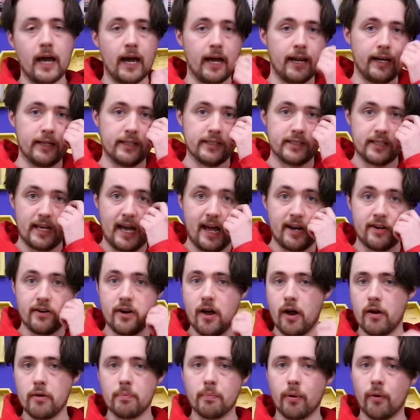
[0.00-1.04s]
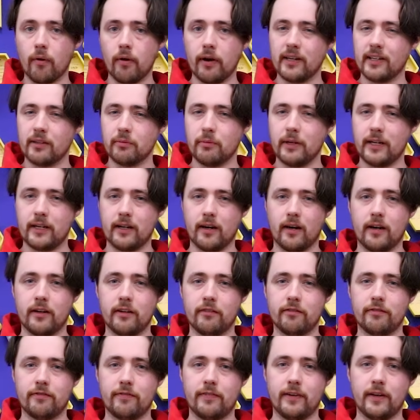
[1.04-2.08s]
and at no point did we kind
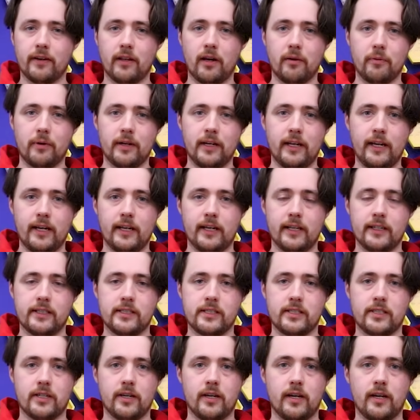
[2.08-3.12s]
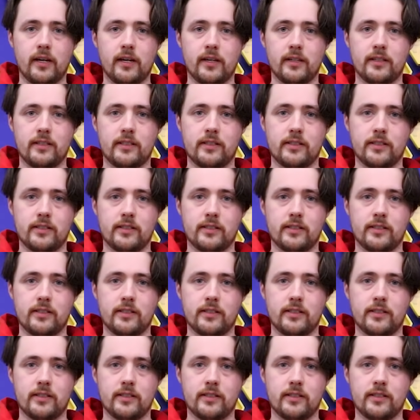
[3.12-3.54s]
of feel like we needed to